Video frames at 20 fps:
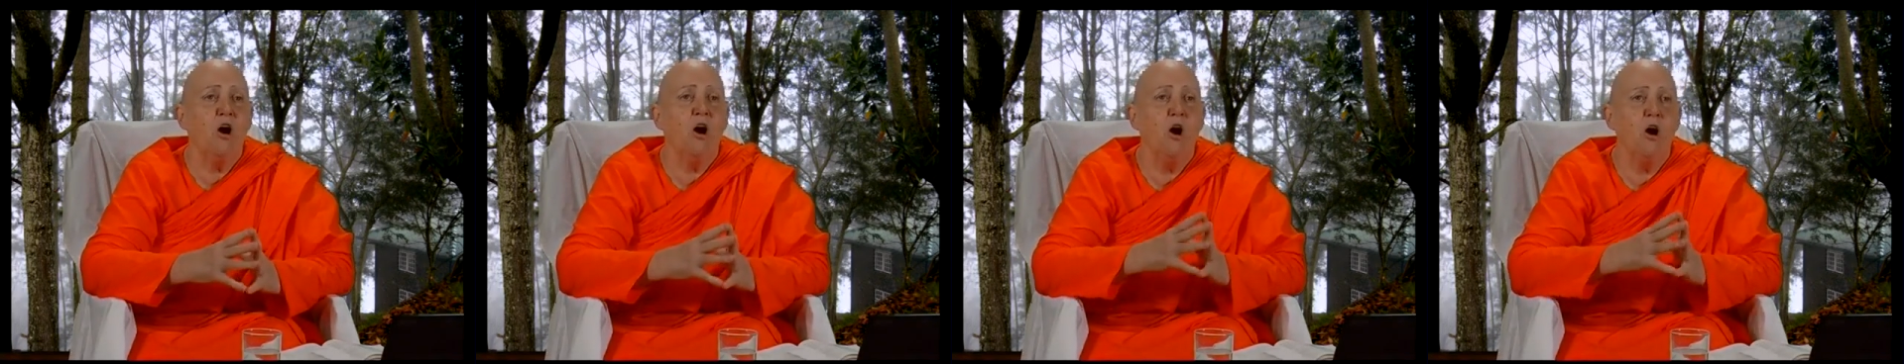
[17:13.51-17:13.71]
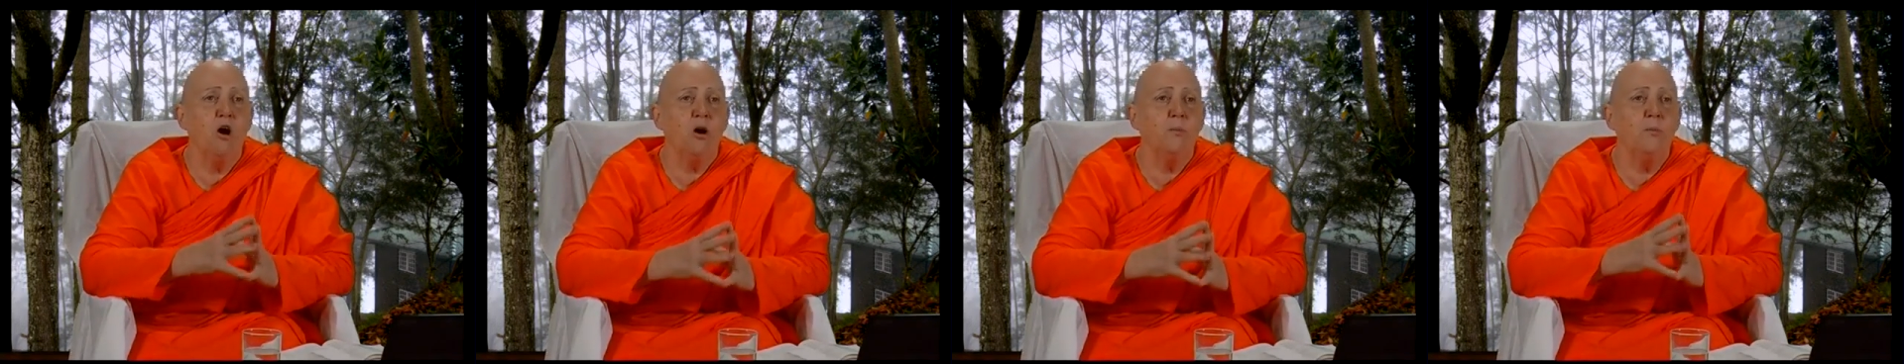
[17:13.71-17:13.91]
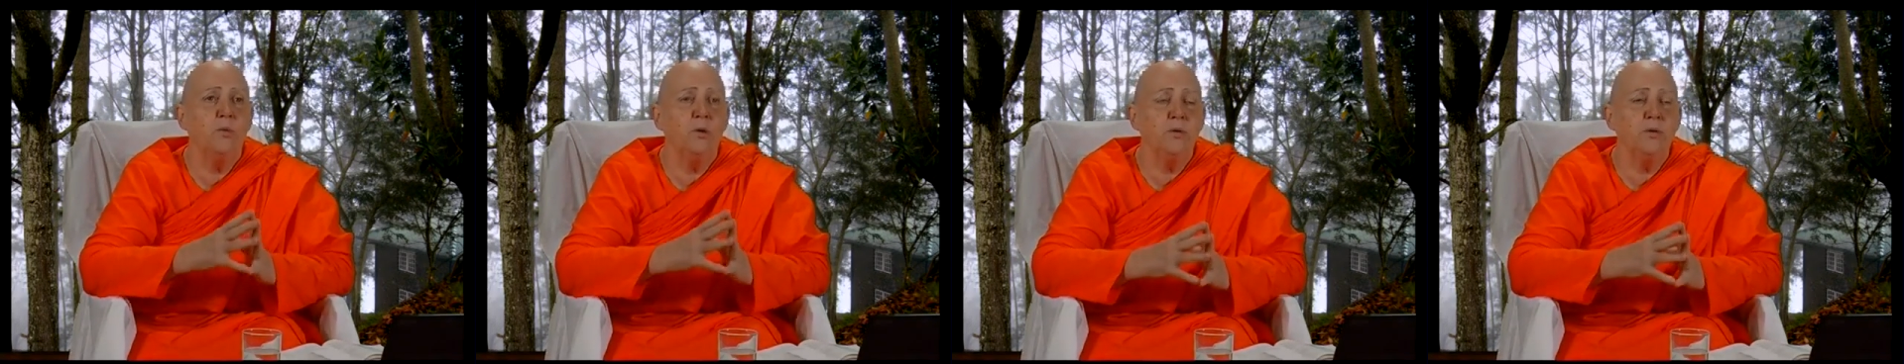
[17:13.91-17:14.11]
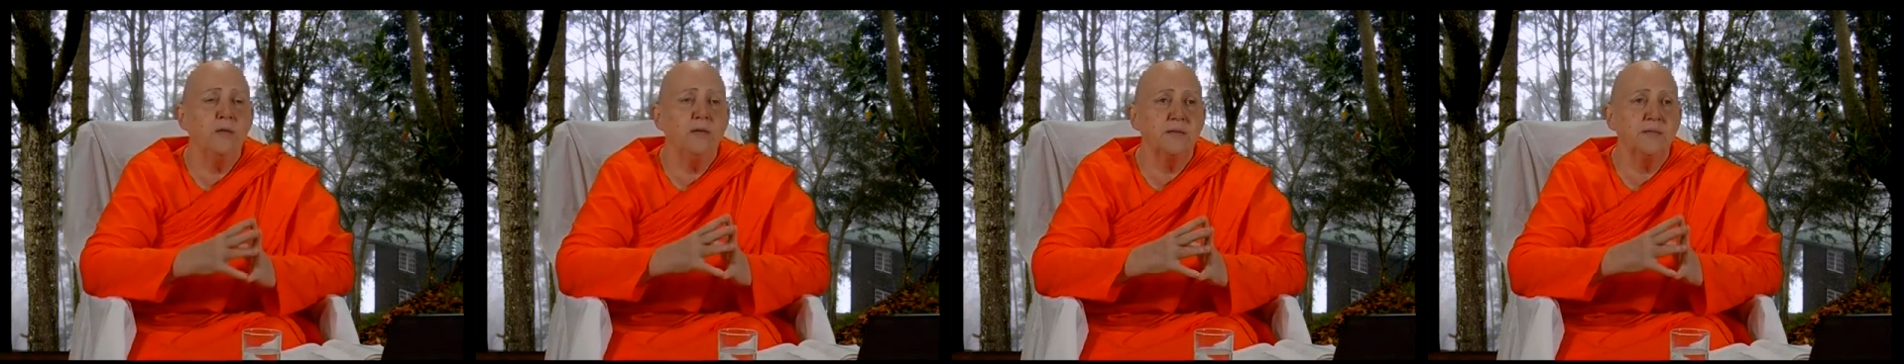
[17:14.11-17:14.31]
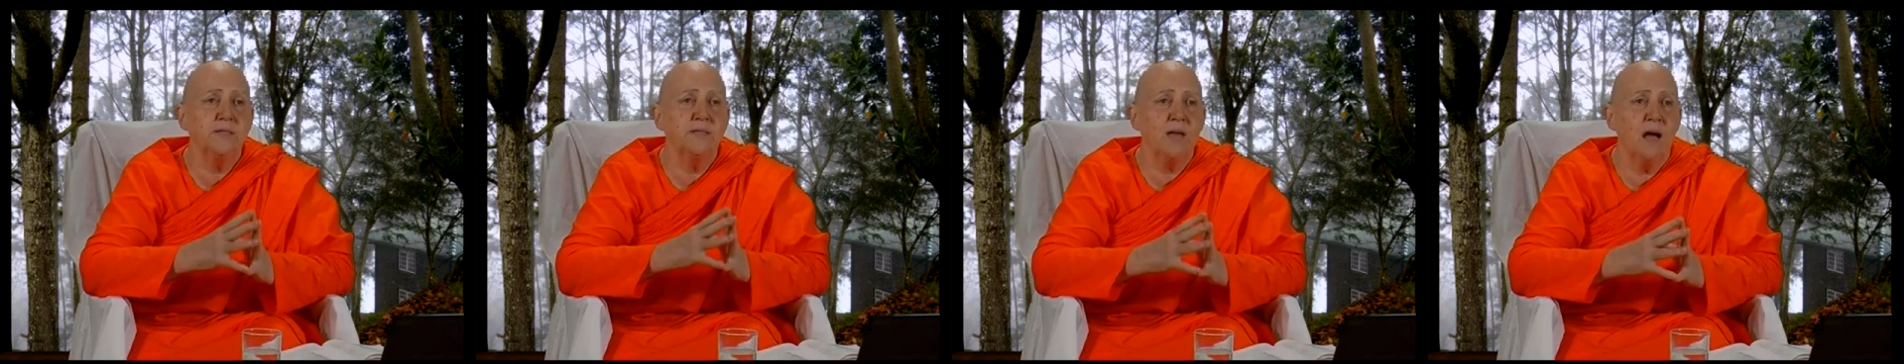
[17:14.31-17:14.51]

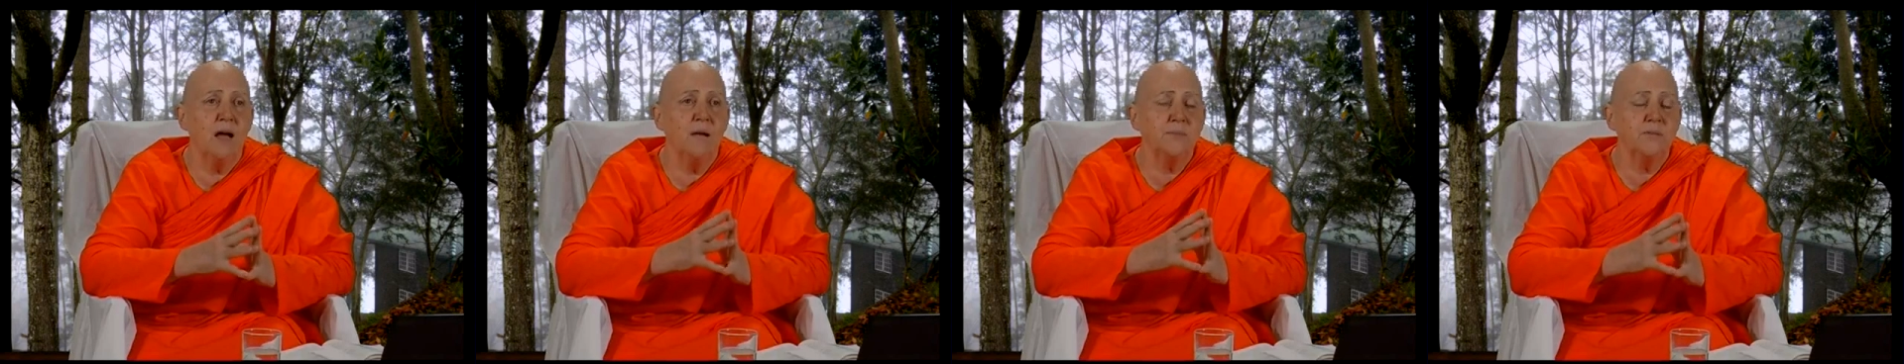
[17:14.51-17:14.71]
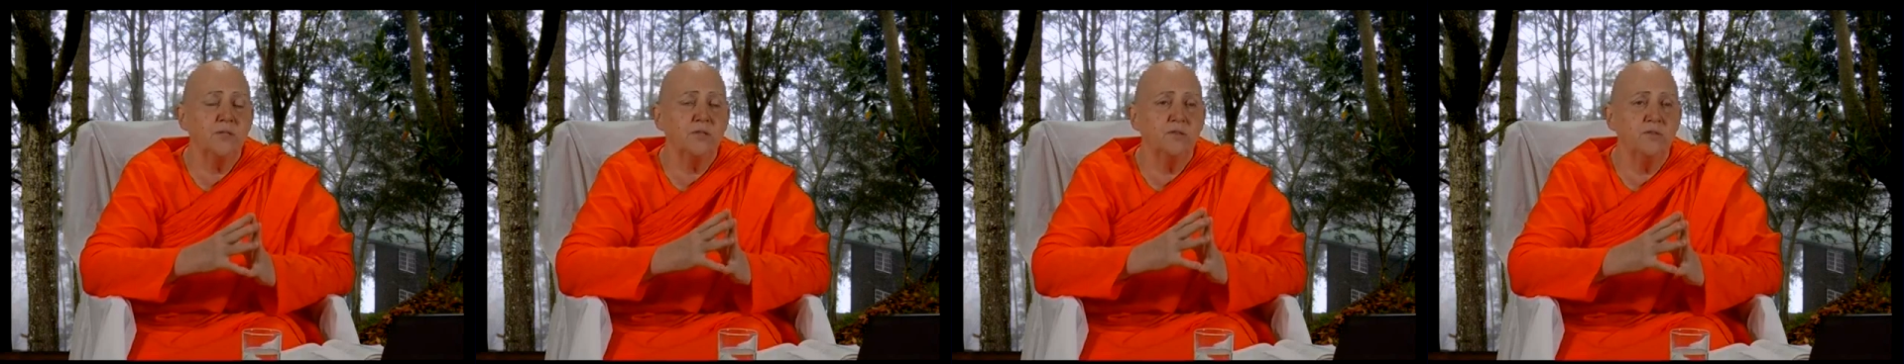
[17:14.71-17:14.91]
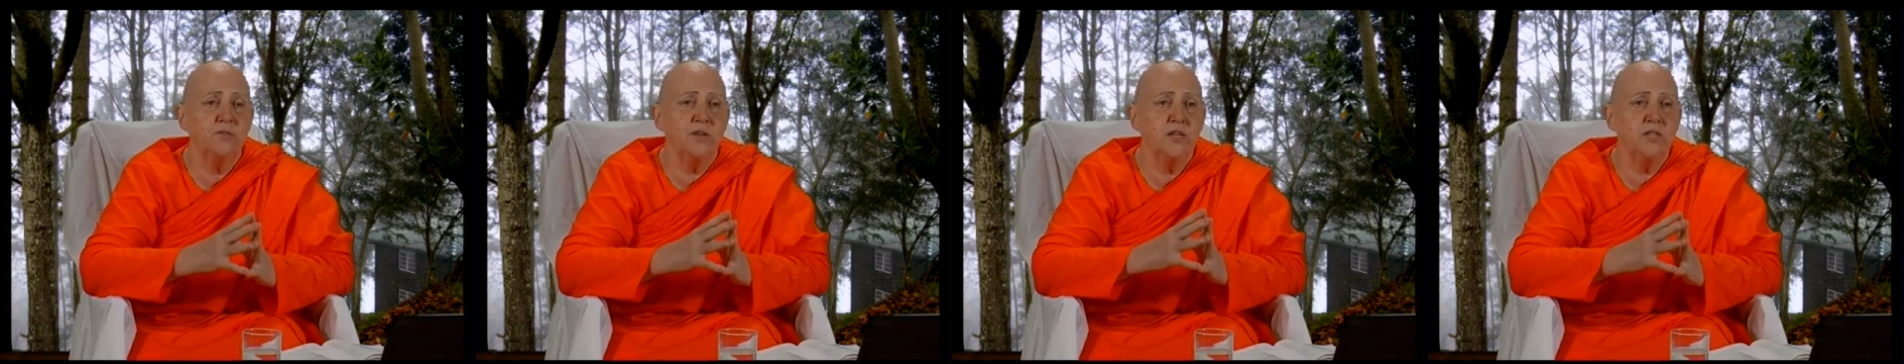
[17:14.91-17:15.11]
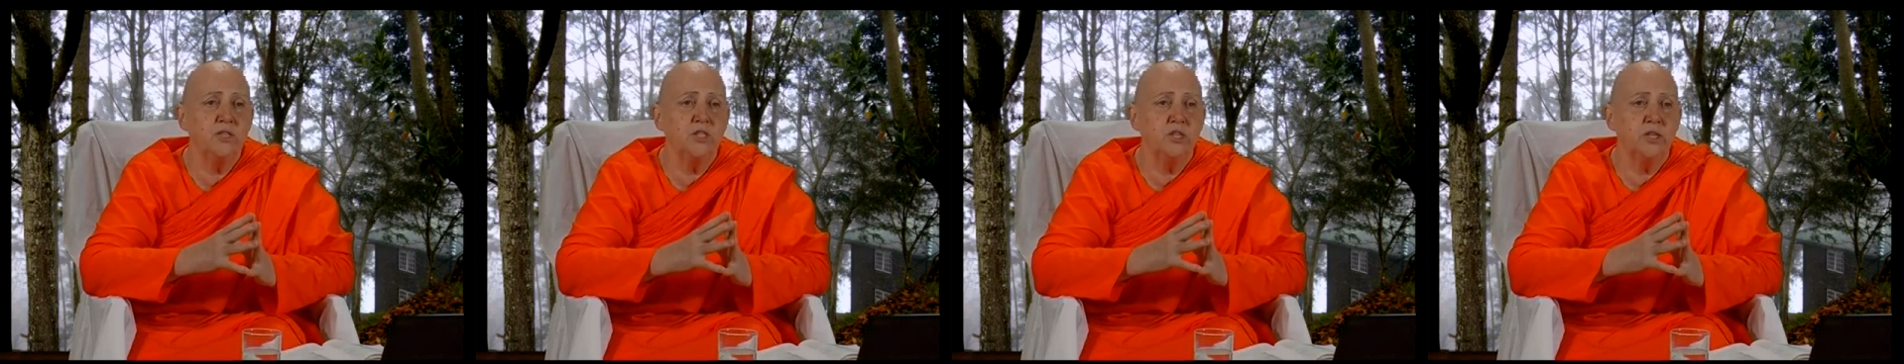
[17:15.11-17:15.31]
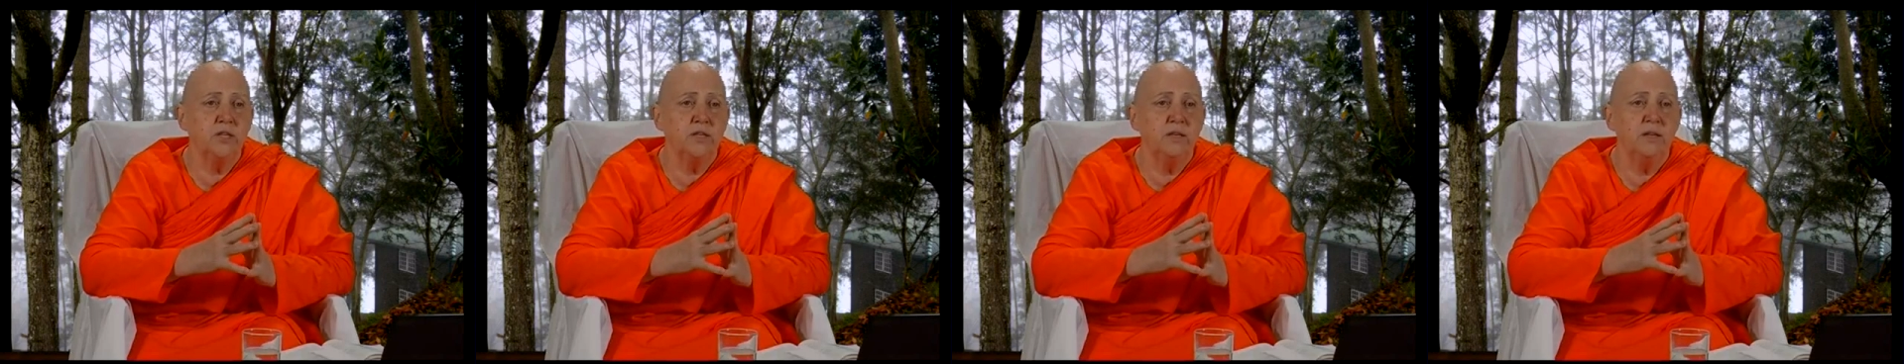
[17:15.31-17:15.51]
harmonious
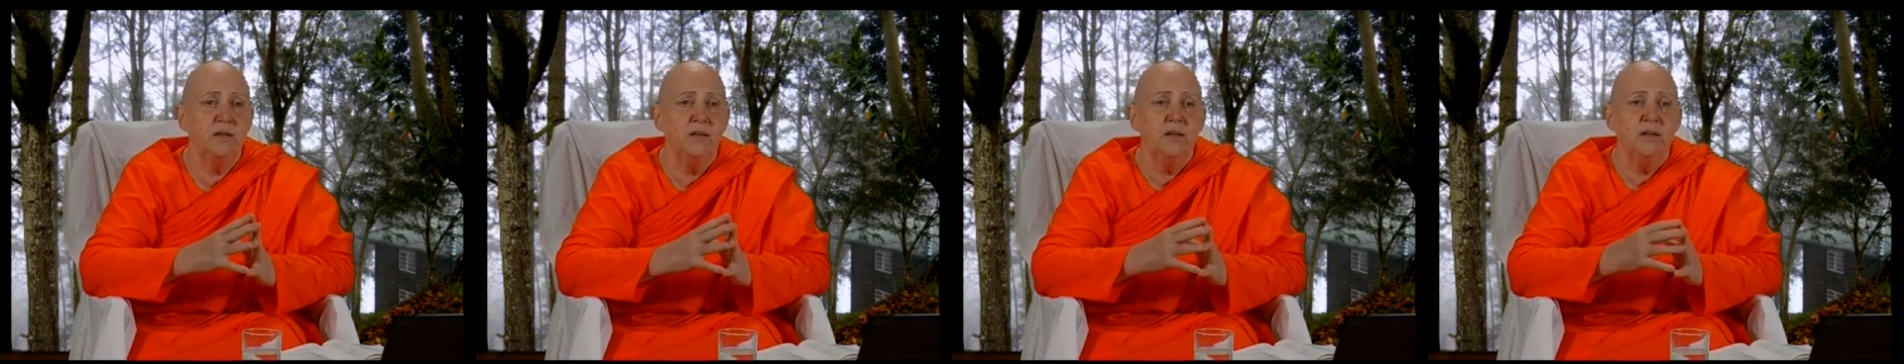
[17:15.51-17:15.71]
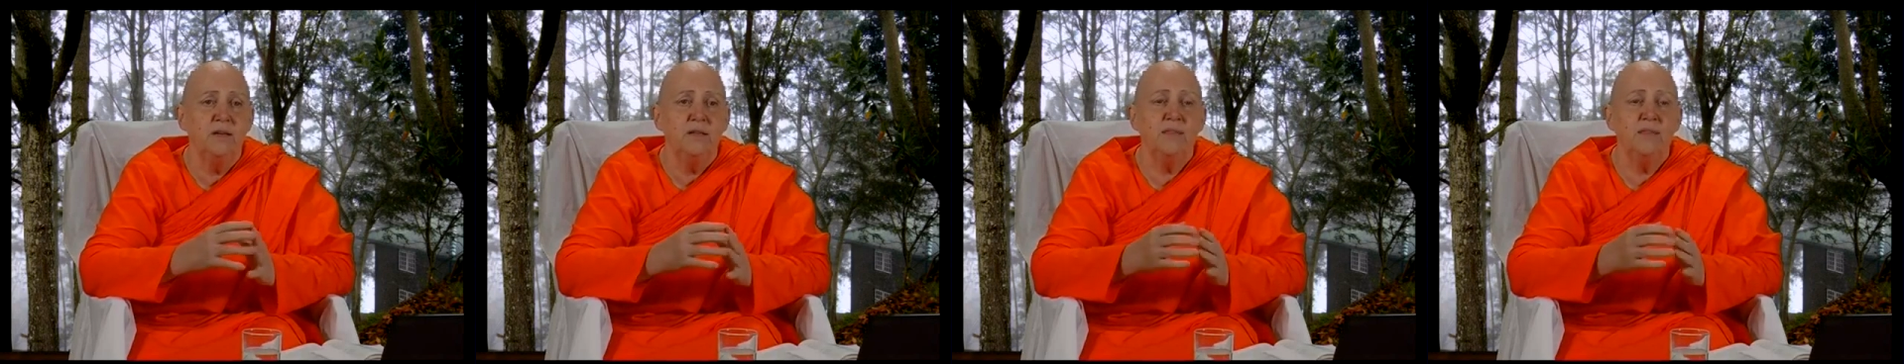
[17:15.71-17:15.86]
observation